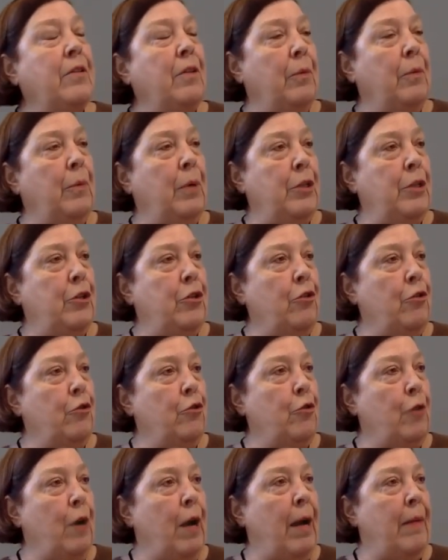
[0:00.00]
to the original
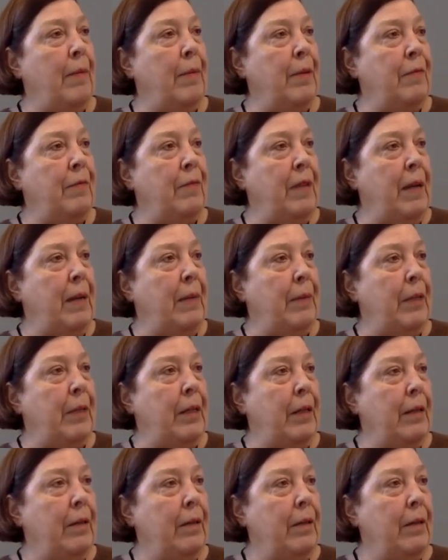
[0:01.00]
tribe and family.